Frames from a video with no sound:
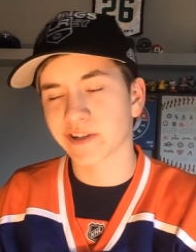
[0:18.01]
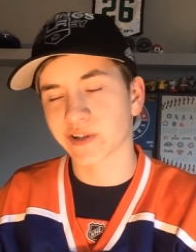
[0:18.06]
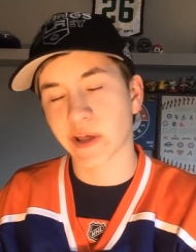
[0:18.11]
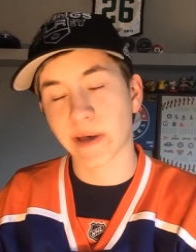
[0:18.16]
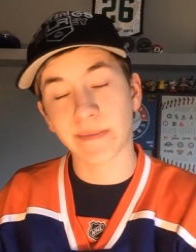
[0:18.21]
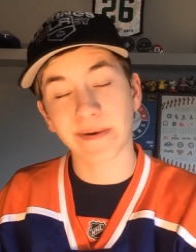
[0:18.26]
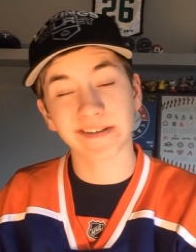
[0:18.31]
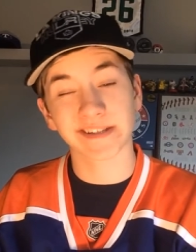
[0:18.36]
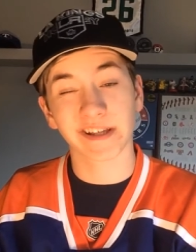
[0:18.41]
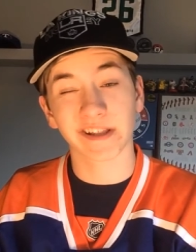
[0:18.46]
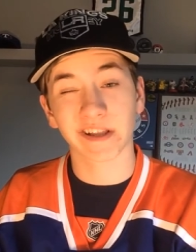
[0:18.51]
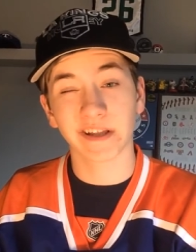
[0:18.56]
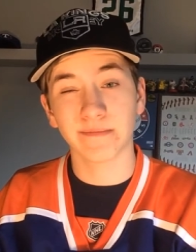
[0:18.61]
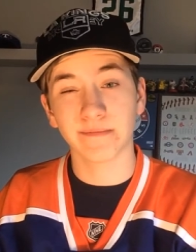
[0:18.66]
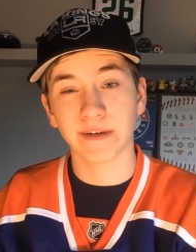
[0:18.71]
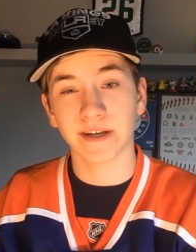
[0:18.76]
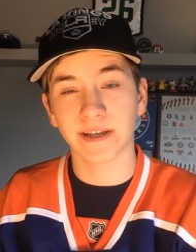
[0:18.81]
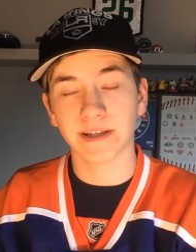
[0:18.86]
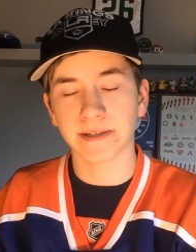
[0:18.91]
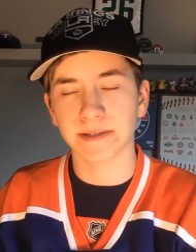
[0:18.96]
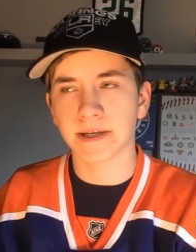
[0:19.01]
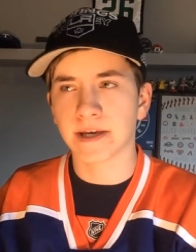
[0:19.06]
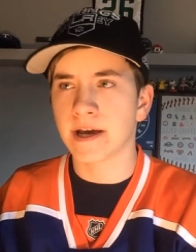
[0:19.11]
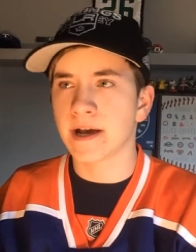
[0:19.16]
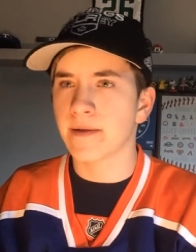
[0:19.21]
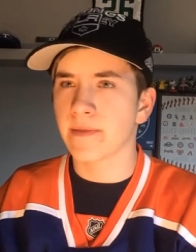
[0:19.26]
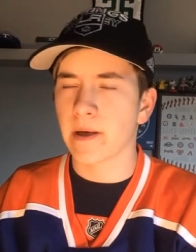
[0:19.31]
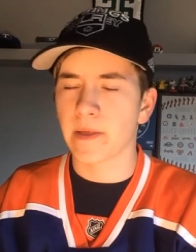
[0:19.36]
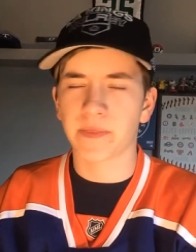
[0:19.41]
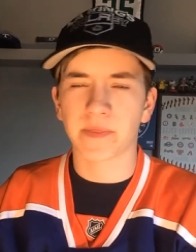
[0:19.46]
So that basically means
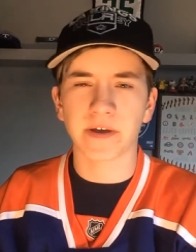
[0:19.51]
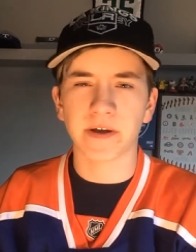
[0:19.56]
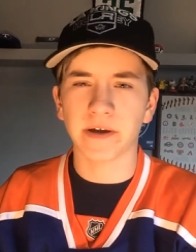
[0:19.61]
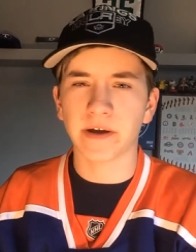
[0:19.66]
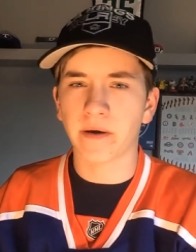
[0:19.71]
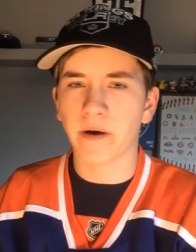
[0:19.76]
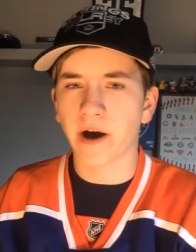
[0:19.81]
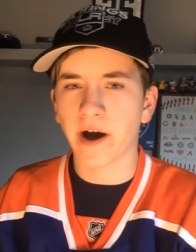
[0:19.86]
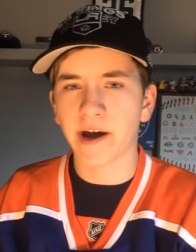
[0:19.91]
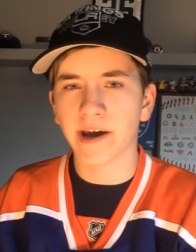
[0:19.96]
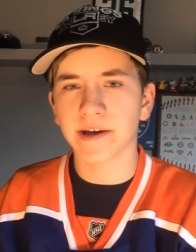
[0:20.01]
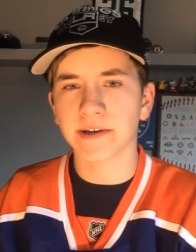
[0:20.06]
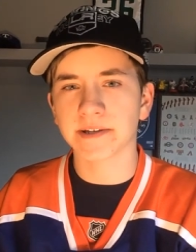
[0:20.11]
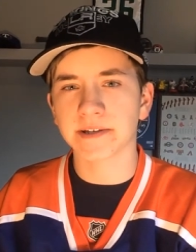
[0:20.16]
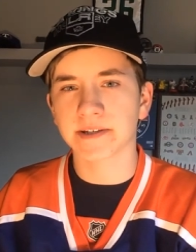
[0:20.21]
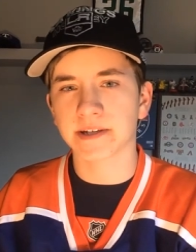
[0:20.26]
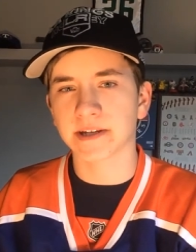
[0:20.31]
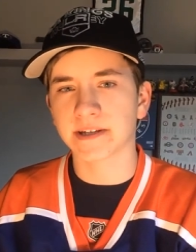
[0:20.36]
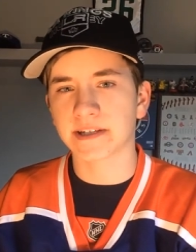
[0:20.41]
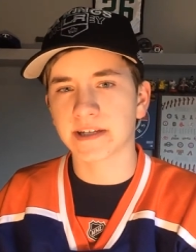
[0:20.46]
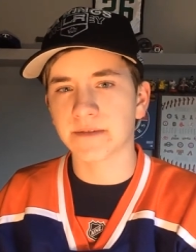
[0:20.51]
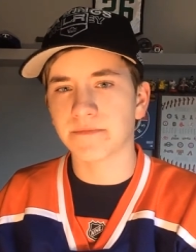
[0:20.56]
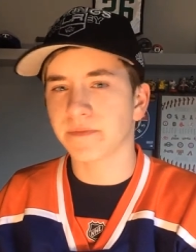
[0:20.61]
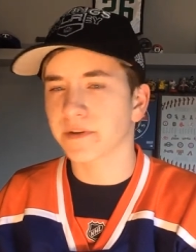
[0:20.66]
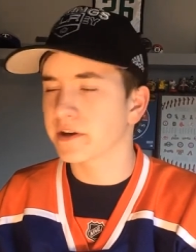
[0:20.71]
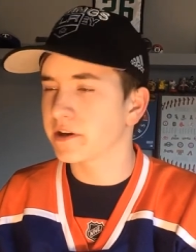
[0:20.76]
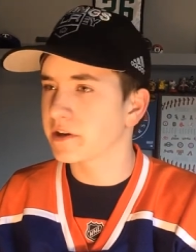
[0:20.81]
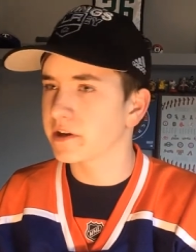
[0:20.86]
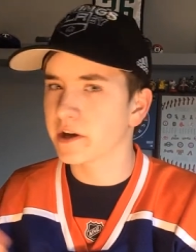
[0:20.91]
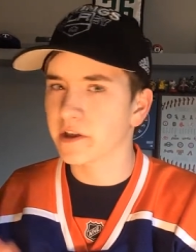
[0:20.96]
that the uh, highest a uh, team that
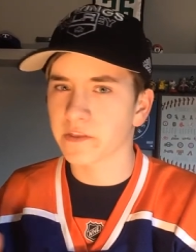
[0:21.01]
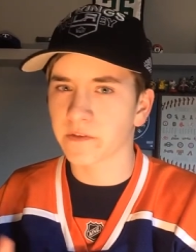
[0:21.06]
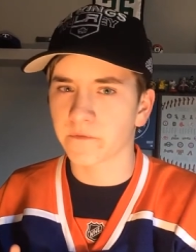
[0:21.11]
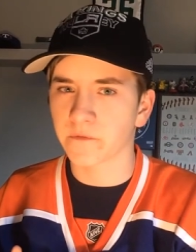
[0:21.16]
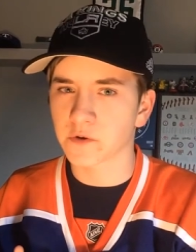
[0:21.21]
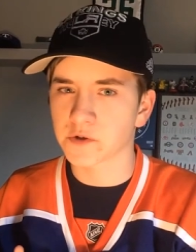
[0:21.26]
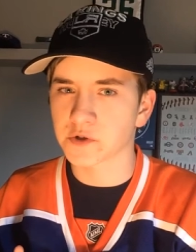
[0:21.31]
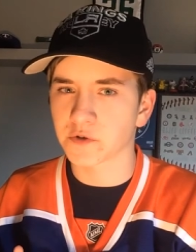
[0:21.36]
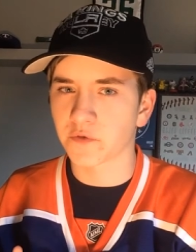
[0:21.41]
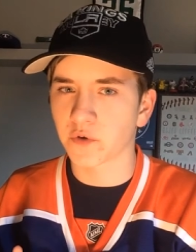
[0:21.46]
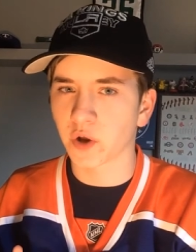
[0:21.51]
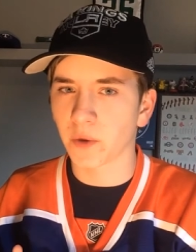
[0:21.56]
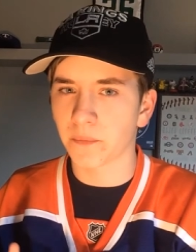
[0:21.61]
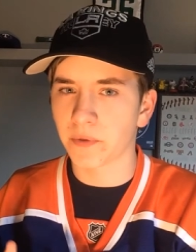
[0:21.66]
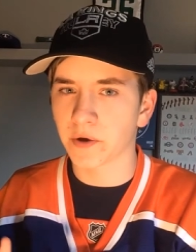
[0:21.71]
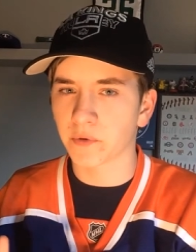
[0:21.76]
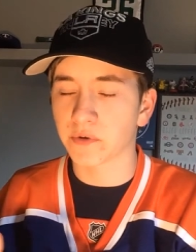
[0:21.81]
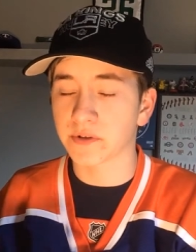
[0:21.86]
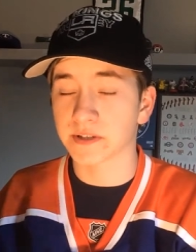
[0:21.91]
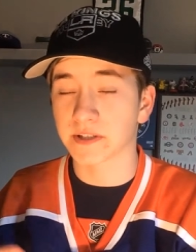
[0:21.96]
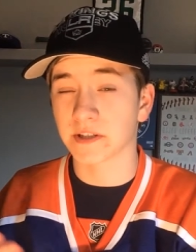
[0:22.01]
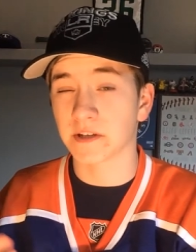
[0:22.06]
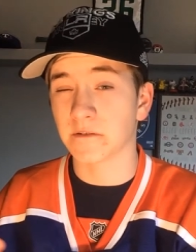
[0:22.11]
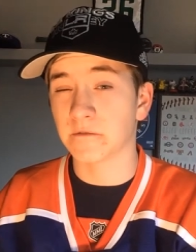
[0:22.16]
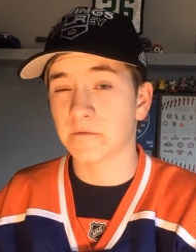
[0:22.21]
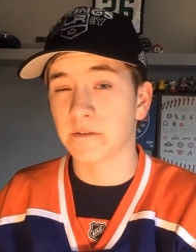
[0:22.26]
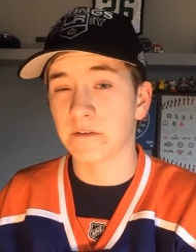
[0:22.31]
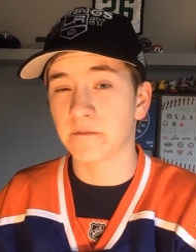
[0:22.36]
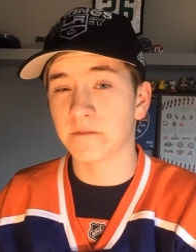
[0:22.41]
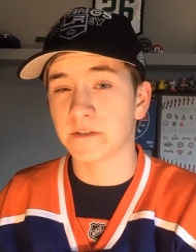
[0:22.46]
could get the first overall pick was the
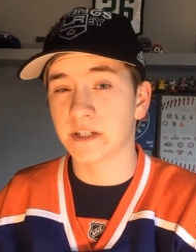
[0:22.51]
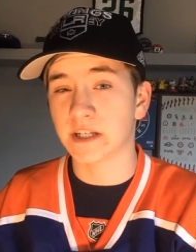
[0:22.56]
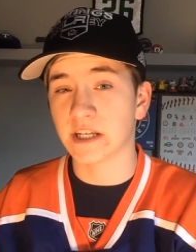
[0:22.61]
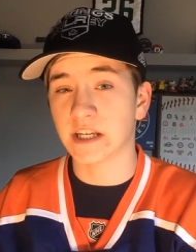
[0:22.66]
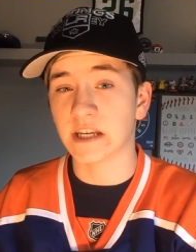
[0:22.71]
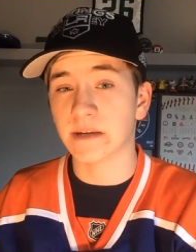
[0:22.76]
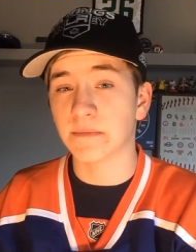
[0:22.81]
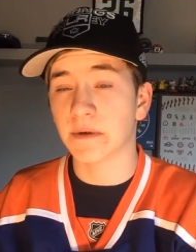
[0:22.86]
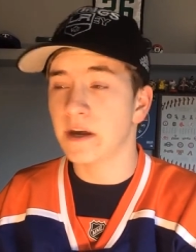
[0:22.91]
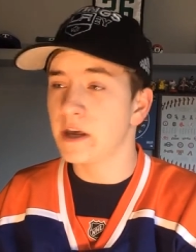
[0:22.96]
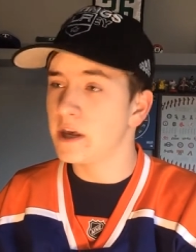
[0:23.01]
fifth team.